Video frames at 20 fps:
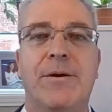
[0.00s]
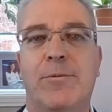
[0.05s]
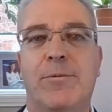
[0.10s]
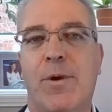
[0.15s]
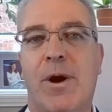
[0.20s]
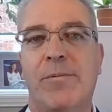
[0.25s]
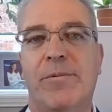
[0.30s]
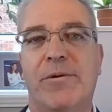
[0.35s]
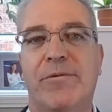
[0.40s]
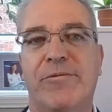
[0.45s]

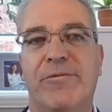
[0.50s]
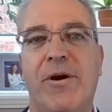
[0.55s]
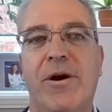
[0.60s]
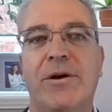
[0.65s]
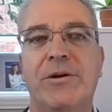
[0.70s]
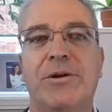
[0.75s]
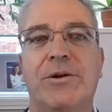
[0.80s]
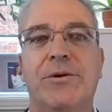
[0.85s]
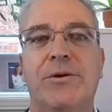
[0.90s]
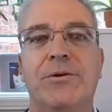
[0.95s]
Robert
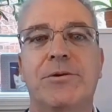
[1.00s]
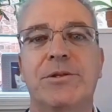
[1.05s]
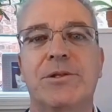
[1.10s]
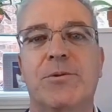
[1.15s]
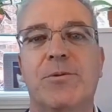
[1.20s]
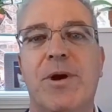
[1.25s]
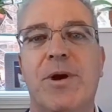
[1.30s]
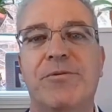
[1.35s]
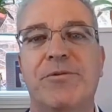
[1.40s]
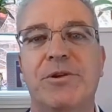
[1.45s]
Faulkner, who's
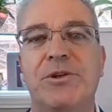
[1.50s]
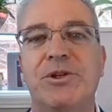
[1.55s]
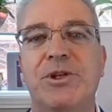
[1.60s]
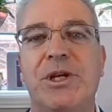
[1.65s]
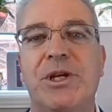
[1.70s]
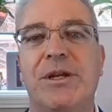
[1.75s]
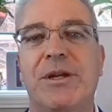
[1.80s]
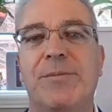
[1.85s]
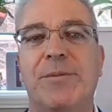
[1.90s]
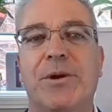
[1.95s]
a
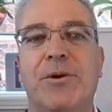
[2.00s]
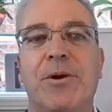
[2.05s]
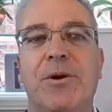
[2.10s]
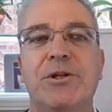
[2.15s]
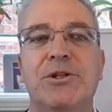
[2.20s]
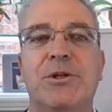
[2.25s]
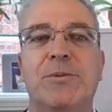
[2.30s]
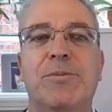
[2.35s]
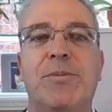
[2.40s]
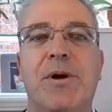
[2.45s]
refugee and
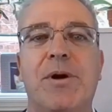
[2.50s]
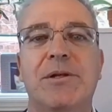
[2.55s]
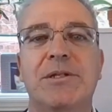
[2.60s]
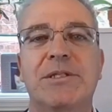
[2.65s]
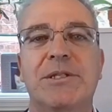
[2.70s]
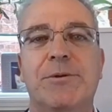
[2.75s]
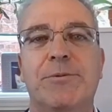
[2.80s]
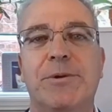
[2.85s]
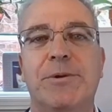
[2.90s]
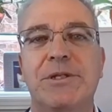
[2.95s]
immigration
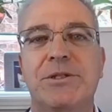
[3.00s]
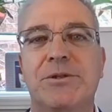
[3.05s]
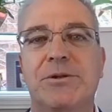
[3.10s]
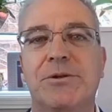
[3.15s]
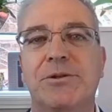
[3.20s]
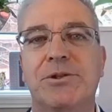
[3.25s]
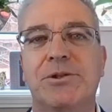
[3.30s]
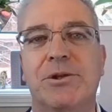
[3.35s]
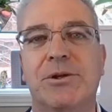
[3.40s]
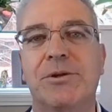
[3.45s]
policy
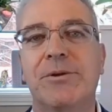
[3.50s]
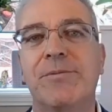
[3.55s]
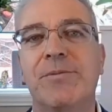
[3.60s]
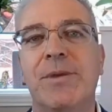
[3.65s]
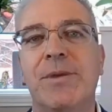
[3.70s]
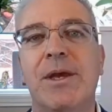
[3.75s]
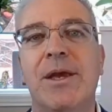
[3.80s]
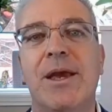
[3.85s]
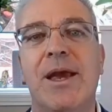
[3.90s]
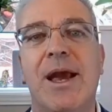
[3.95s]
researcher
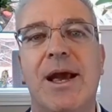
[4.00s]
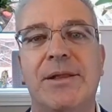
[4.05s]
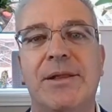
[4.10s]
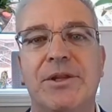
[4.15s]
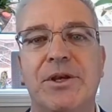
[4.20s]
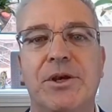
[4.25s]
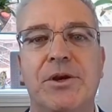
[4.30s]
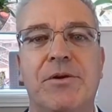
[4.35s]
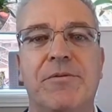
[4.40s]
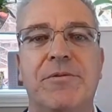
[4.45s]

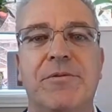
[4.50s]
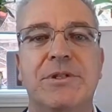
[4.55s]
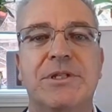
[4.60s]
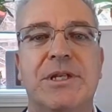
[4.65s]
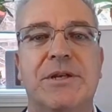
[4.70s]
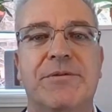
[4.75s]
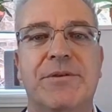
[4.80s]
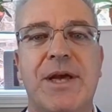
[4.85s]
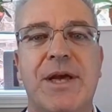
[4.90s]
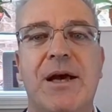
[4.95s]
at the
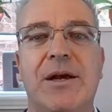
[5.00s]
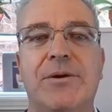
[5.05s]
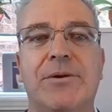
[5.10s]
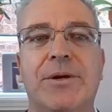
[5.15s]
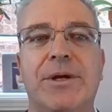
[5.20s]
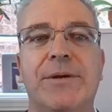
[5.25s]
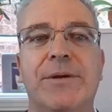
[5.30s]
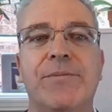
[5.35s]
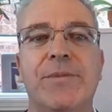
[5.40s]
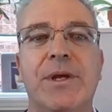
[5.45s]
University of
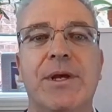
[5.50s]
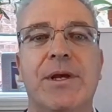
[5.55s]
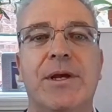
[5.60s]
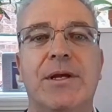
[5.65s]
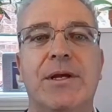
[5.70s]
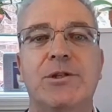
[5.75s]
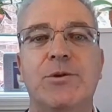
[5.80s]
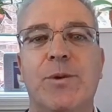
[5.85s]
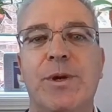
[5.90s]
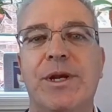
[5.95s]
Calgary,
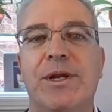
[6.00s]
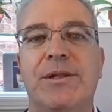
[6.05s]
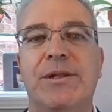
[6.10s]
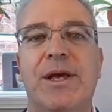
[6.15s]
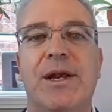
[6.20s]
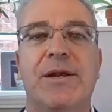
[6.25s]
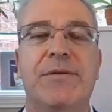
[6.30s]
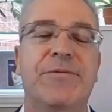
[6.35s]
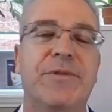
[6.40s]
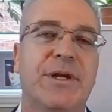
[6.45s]
tweeted
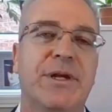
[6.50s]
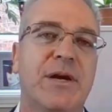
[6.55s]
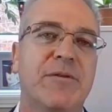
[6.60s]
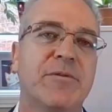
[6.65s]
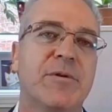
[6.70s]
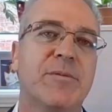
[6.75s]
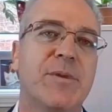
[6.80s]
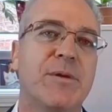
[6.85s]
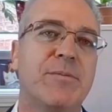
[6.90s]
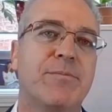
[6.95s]
that if the
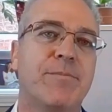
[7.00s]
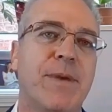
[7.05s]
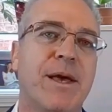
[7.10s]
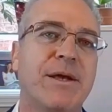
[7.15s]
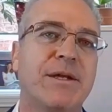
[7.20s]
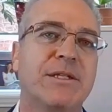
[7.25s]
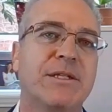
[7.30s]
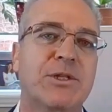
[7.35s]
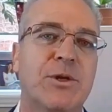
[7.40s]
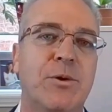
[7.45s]
government
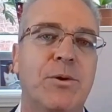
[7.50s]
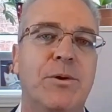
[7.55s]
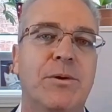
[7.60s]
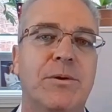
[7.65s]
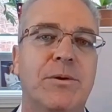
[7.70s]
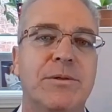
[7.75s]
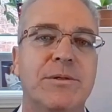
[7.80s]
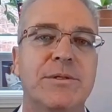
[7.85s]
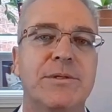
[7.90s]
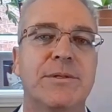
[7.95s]
met its
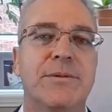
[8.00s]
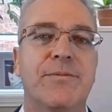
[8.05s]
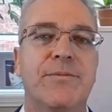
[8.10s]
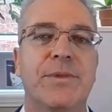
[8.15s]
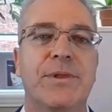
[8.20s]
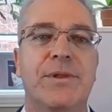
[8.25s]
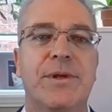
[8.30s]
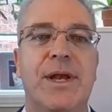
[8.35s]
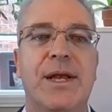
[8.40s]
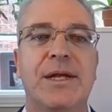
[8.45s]
goals, the